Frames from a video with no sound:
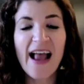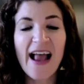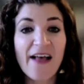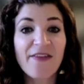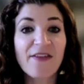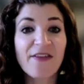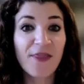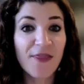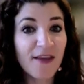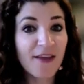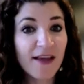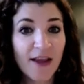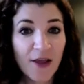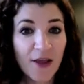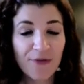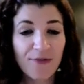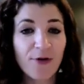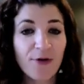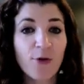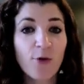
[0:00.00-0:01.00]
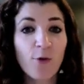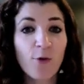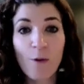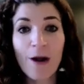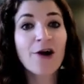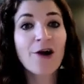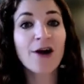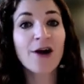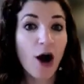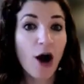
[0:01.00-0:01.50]
and then thinking through
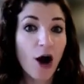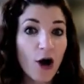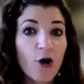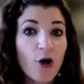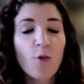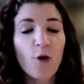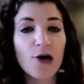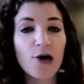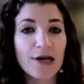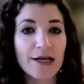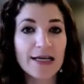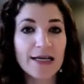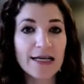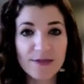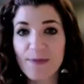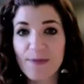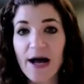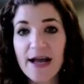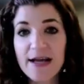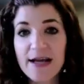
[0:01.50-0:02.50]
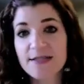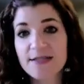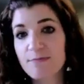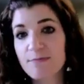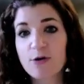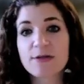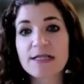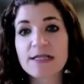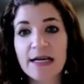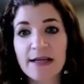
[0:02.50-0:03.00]
where in our work is bias
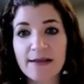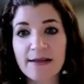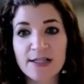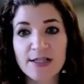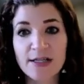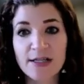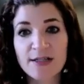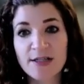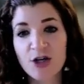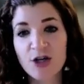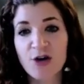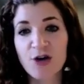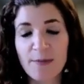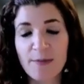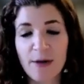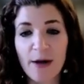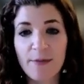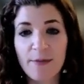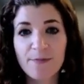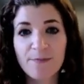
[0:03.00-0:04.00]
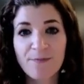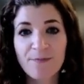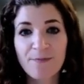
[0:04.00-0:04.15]
most likely to creep up.